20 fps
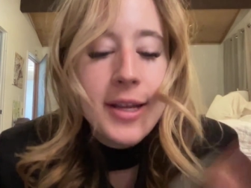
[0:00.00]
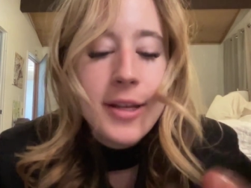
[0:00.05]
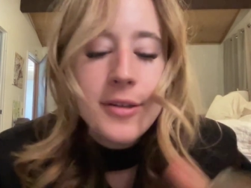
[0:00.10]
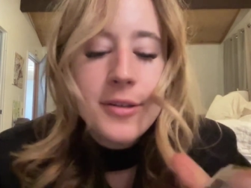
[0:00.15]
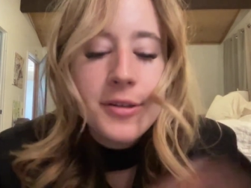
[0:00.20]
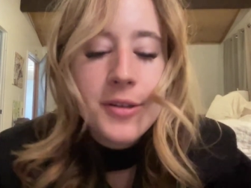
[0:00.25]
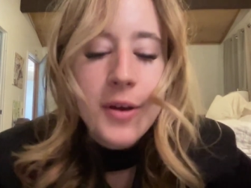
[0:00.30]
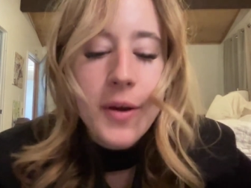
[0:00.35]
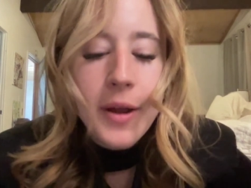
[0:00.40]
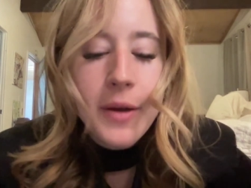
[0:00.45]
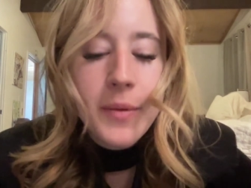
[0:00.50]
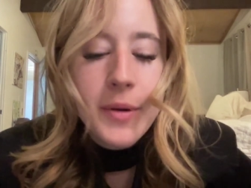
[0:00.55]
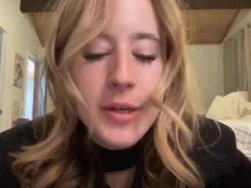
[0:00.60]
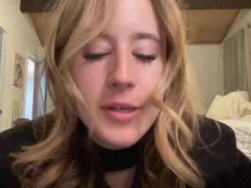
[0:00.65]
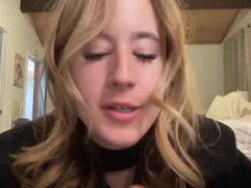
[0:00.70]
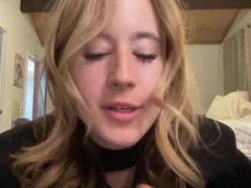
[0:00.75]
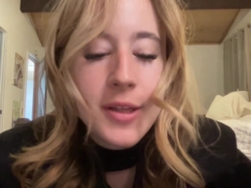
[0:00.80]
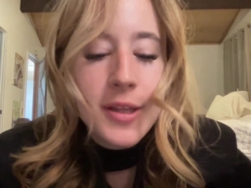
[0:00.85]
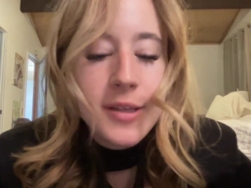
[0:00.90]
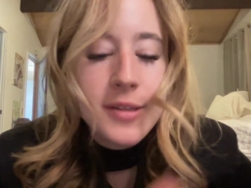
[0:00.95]
And so I
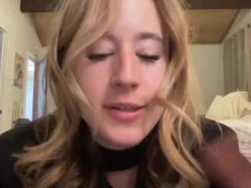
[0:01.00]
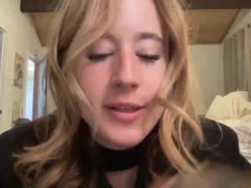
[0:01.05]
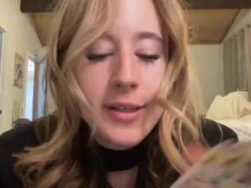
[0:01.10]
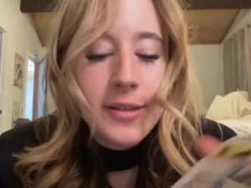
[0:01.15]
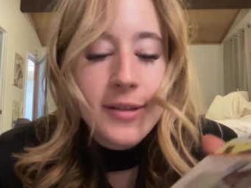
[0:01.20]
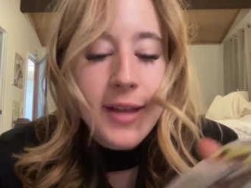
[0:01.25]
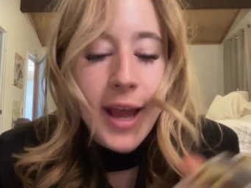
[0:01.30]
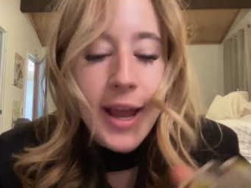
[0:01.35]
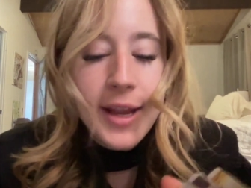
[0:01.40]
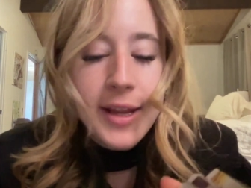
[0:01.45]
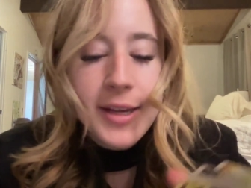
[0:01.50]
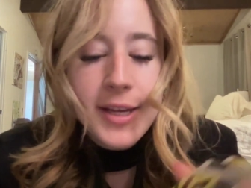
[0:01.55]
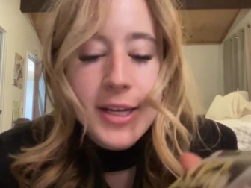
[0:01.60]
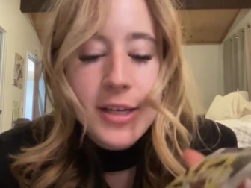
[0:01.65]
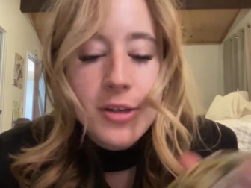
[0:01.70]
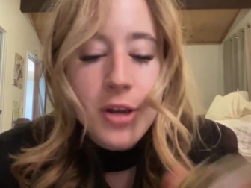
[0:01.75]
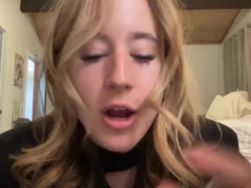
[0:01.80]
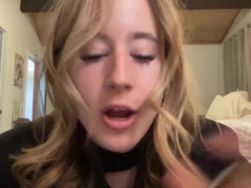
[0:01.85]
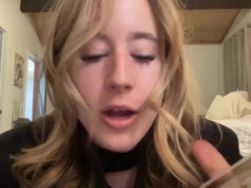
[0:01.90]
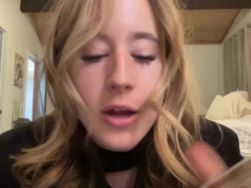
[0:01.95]
went to this
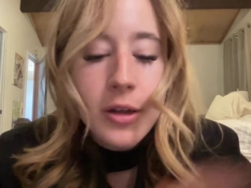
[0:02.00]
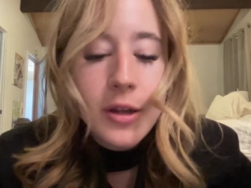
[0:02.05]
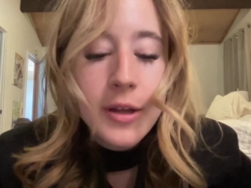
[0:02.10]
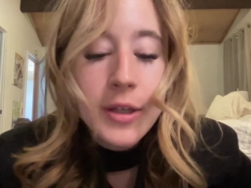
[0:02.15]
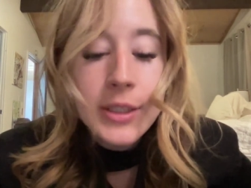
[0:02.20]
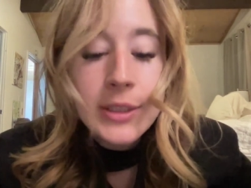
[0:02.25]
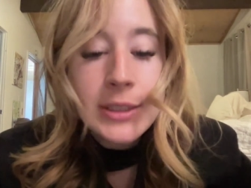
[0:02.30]
anxiety talk